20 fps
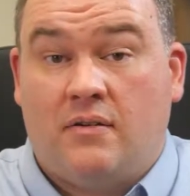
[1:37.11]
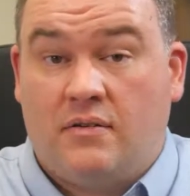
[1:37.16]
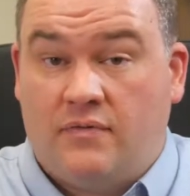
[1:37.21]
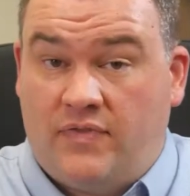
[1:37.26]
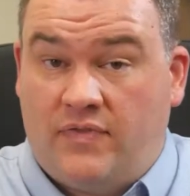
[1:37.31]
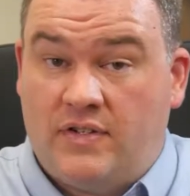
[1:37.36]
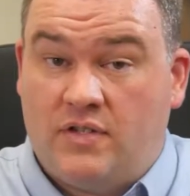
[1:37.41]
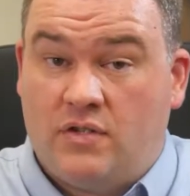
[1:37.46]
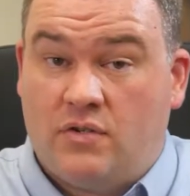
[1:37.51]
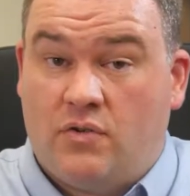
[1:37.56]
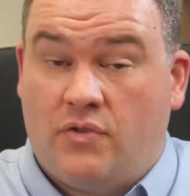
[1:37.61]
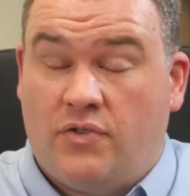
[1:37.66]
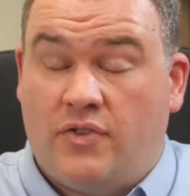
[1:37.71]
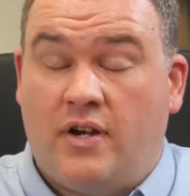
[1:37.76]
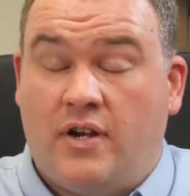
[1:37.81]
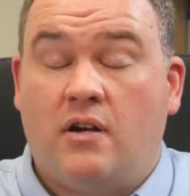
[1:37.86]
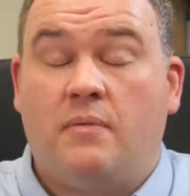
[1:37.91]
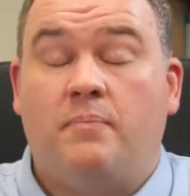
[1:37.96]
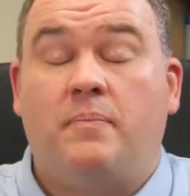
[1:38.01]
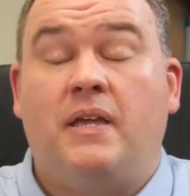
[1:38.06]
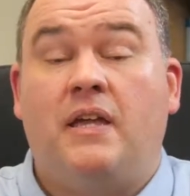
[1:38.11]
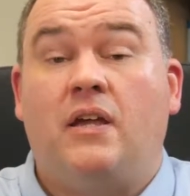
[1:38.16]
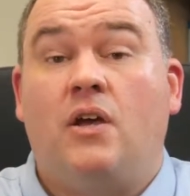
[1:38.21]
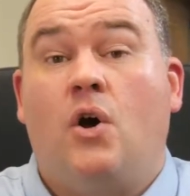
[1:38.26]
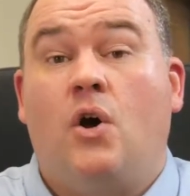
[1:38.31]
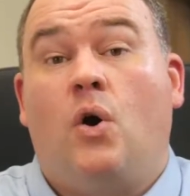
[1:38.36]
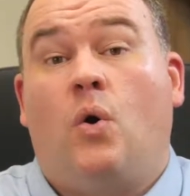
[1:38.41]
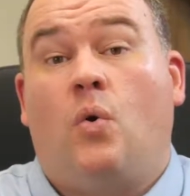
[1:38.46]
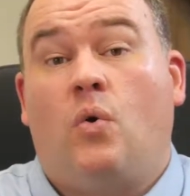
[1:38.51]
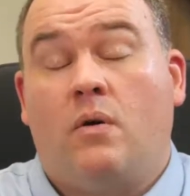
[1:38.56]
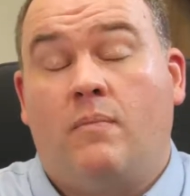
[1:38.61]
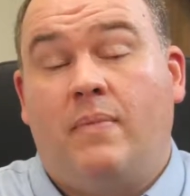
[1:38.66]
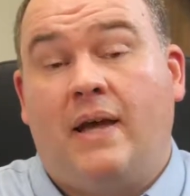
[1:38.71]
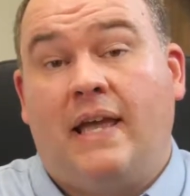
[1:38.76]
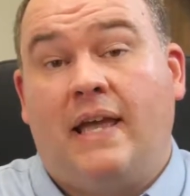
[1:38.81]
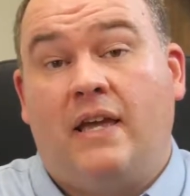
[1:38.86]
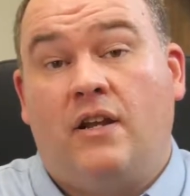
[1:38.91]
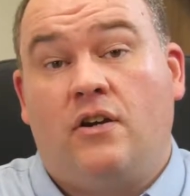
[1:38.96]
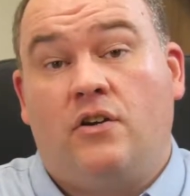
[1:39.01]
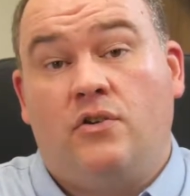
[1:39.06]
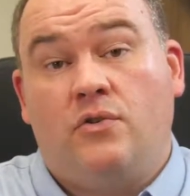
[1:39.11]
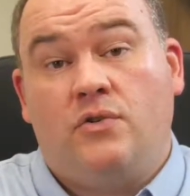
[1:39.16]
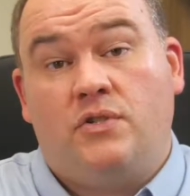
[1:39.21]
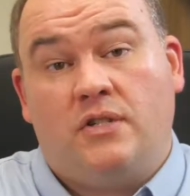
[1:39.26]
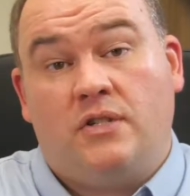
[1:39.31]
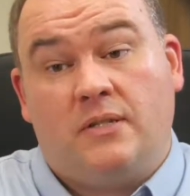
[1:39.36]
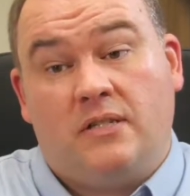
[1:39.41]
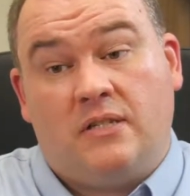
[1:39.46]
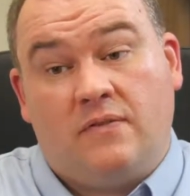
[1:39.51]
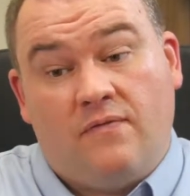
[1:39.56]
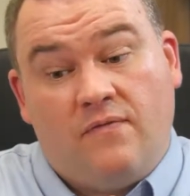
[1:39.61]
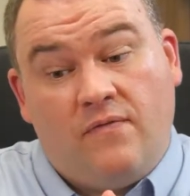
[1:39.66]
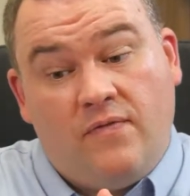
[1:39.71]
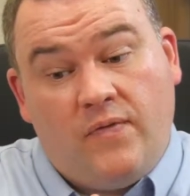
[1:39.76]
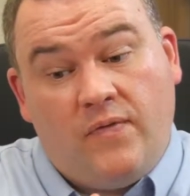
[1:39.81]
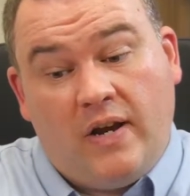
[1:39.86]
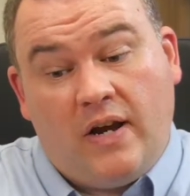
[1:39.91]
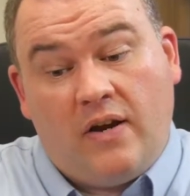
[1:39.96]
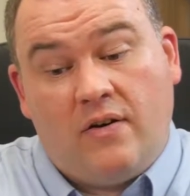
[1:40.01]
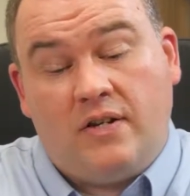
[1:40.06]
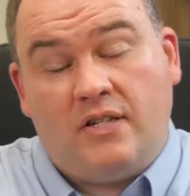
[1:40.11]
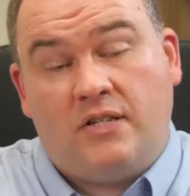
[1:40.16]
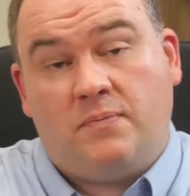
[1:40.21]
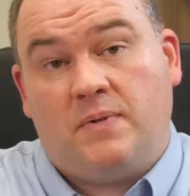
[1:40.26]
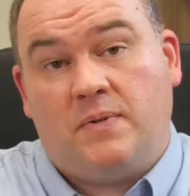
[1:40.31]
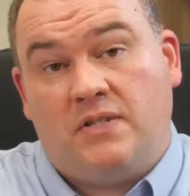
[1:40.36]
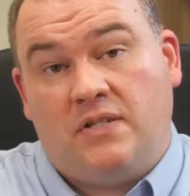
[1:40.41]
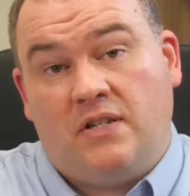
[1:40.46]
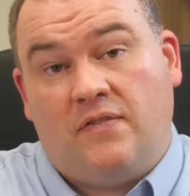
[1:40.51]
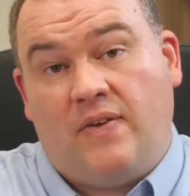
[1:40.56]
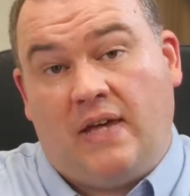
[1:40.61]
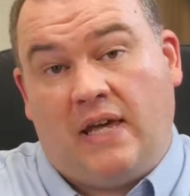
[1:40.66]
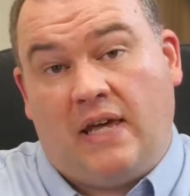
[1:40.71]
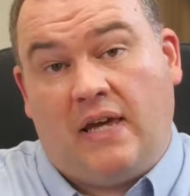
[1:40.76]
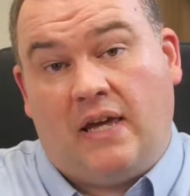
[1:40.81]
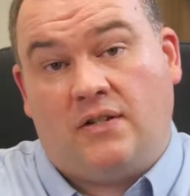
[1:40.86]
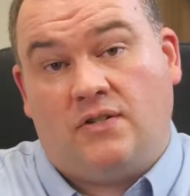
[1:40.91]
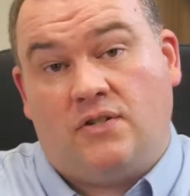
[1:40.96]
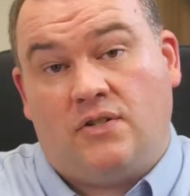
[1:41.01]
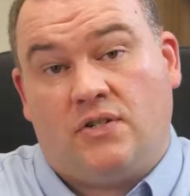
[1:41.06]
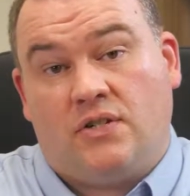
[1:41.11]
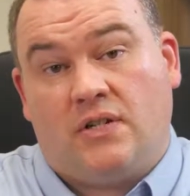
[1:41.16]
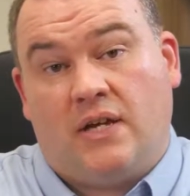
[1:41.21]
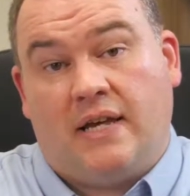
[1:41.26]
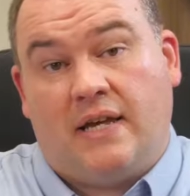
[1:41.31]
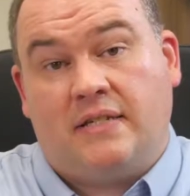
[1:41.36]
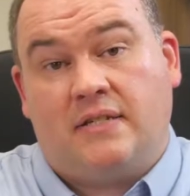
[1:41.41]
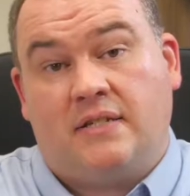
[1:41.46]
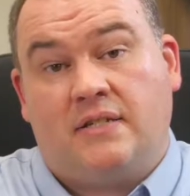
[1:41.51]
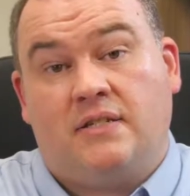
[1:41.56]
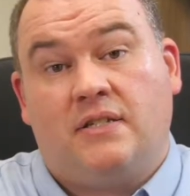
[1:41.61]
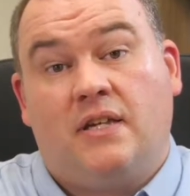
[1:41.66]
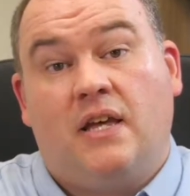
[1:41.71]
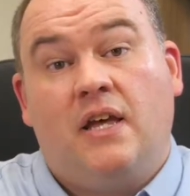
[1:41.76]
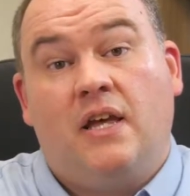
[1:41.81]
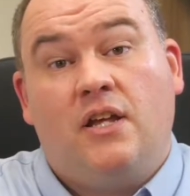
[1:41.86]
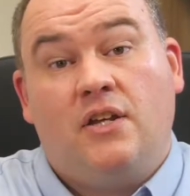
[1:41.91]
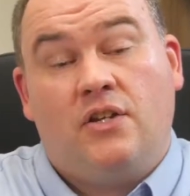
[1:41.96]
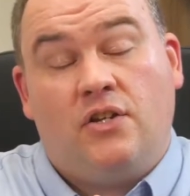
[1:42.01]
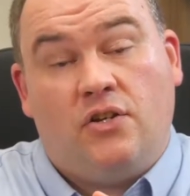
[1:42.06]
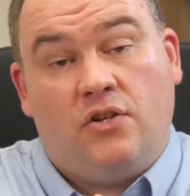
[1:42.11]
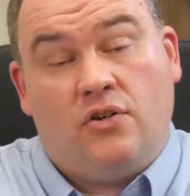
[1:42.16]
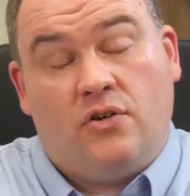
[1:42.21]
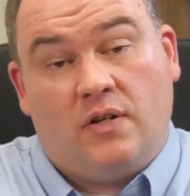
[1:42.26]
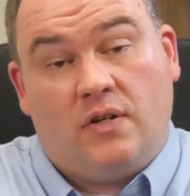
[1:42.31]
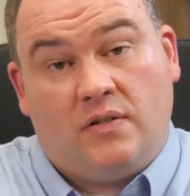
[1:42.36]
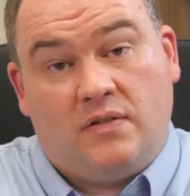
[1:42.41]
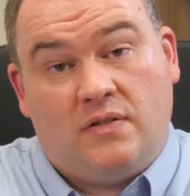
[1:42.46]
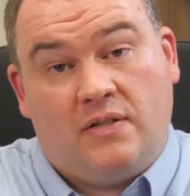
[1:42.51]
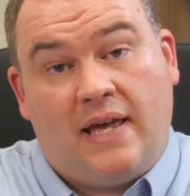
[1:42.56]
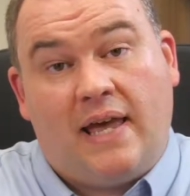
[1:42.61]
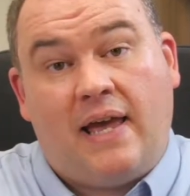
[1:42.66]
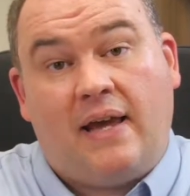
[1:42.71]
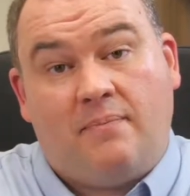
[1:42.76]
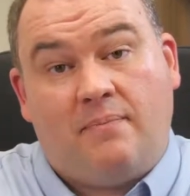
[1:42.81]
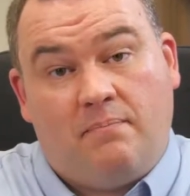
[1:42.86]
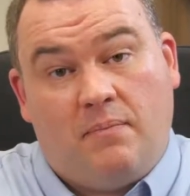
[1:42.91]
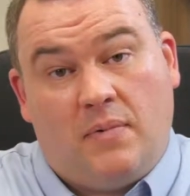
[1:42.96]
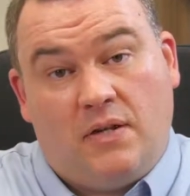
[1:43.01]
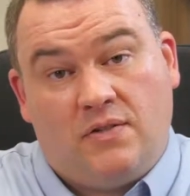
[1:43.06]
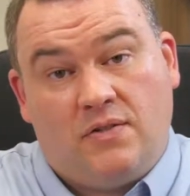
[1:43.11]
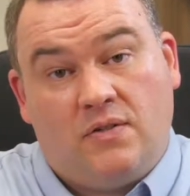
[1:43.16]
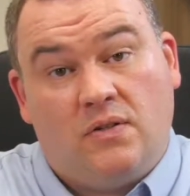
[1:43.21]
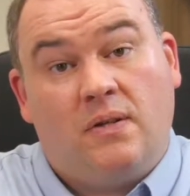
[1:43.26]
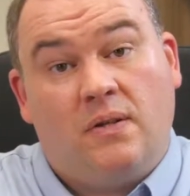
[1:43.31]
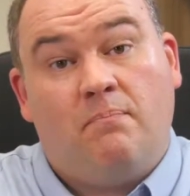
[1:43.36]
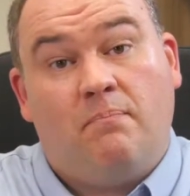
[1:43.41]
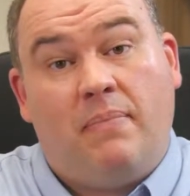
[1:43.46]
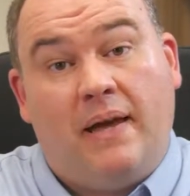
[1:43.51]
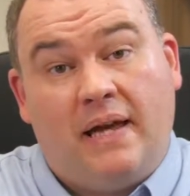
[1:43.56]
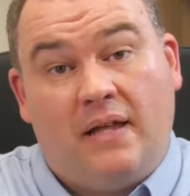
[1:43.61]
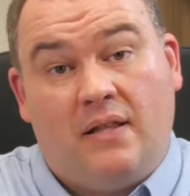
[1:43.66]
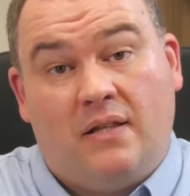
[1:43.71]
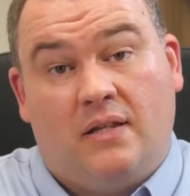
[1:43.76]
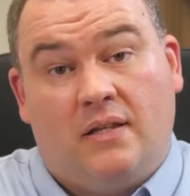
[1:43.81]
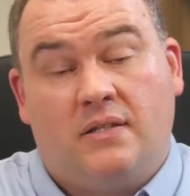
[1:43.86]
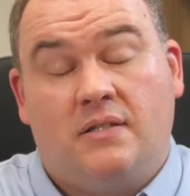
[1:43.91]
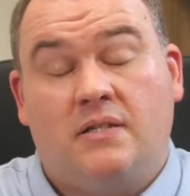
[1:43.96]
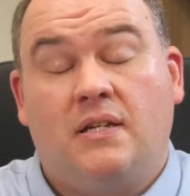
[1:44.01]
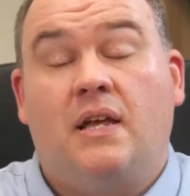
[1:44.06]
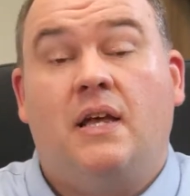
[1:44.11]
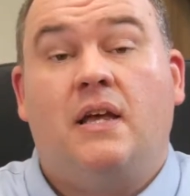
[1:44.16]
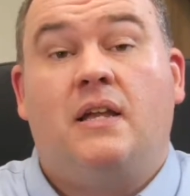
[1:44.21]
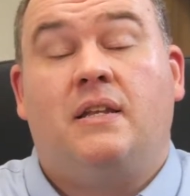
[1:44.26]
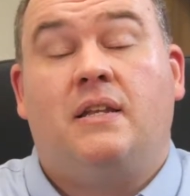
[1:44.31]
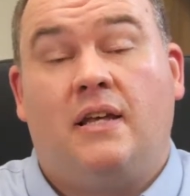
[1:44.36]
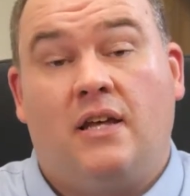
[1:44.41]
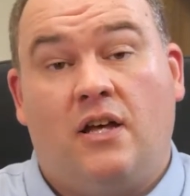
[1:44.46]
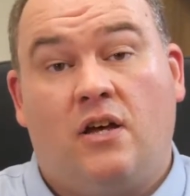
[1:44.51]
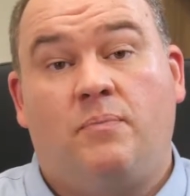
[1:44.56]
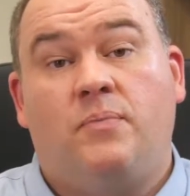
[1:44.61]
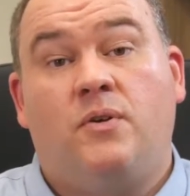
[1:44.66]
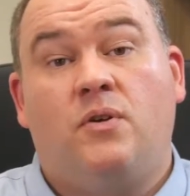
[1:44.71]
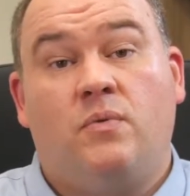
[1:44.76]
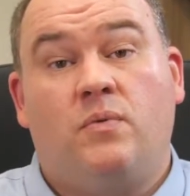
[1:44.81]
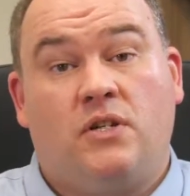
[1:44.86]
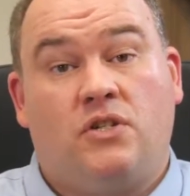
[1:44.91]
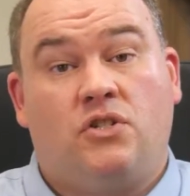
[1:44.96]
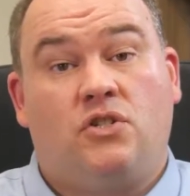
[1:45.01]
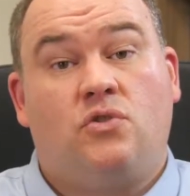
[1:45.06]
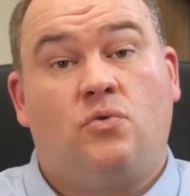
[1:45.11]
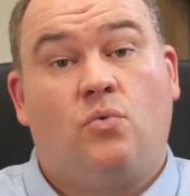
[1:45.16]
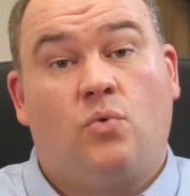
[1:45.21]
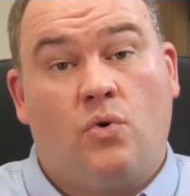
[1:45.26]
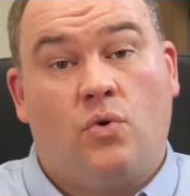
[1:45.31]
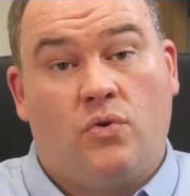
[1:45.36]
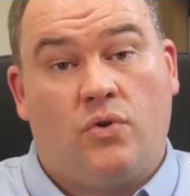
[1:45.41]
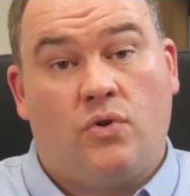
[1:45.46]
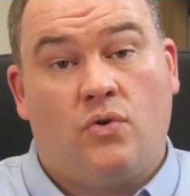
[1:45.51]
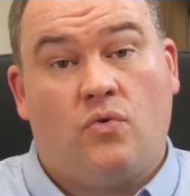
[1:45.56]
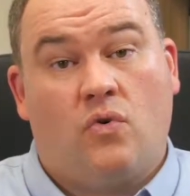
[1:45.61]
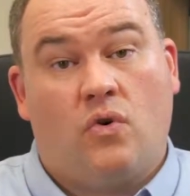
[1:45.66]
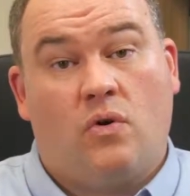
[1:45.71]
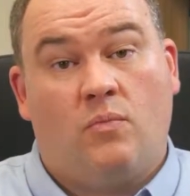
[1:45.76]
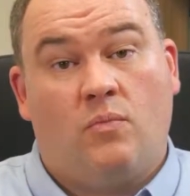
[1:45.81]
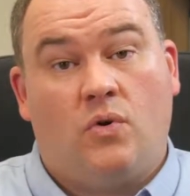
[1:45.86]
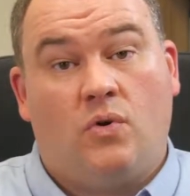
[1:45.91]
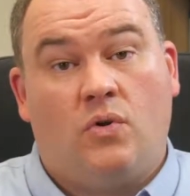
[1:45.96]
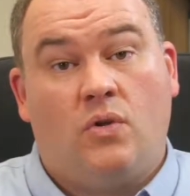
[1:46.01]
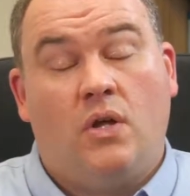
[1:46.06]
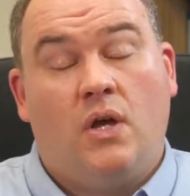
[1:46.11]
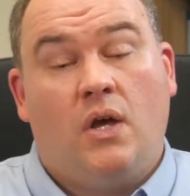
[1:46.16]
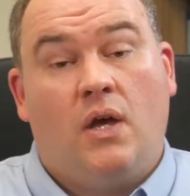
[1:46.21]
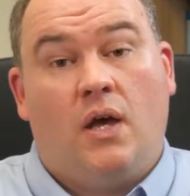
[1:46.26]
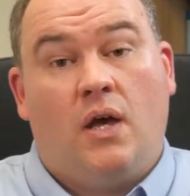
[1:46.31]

physical therapy or by introducing some very specific exercises to your exact muscle imbalance to help you restore the normal